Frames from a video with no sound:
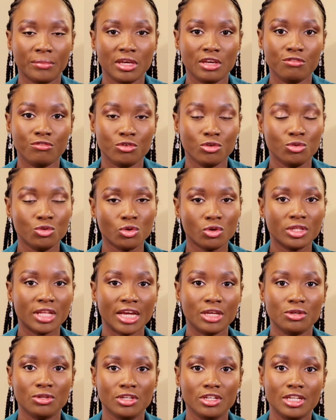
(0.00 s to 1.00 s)
if you know that
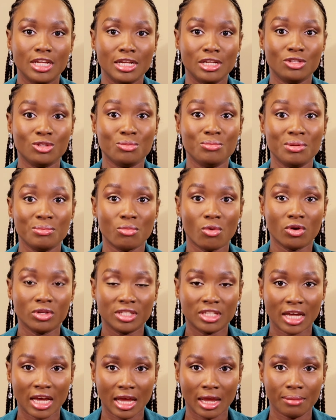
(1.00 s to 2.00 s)
you need a little bit more
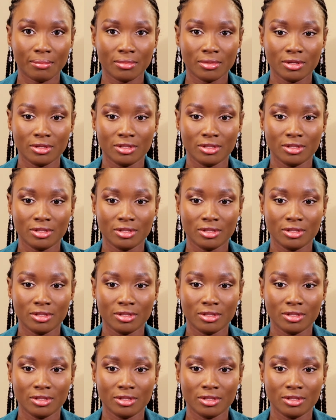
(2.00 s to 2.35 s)
time,